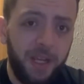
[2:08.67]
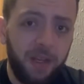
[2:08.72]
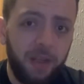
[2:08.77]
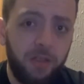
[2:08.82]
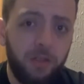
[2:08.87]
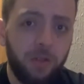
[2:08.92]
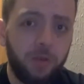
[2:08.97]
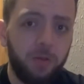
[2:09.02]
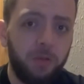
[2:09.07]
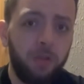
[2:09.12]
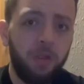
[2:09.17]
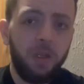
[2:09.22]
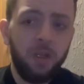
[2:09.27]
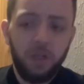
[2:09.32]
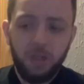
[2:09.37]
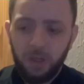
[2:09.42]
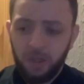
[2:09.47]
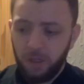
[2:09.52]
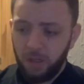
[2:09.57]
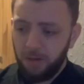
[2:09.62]
So
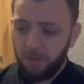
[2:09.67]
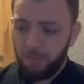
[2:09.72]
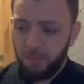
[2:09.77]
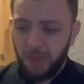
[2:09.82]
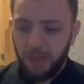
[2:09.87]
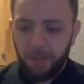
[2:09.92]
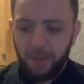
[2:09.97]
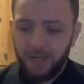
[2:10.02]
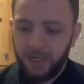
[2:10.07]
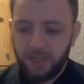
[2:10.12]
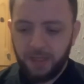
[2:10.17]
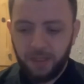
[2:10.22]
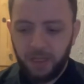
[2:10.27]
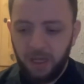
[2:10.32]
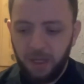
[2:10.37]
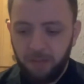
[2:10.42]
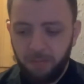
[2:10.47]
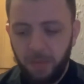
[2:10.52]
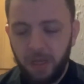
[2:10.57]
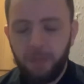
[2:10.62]
maybe this
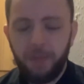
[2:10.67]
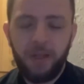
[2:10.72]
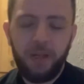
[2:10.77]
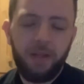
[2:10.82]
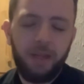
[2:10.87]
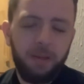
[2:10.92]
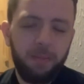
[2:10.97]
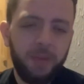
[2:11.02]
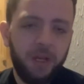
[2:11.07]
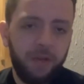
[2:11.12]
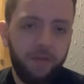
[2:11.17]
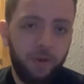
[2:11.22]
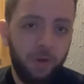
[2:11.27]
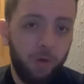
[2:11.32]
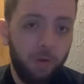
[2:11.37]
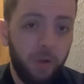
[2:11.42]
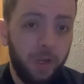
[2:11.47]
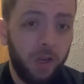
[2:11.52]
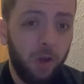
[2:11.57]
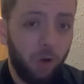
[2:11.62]
game, maybe the team having all
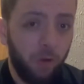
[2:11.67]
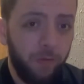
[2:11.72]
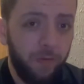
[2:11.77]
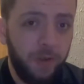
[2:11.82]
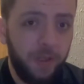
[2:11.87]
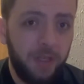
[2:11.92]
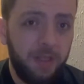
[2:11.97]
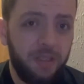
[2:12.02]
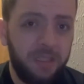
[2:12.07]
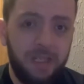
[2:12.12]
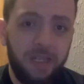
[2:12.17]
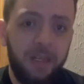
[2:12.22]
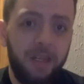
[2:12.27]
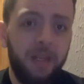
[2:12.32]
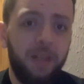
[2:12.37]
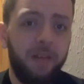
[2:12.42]
the confidence they need,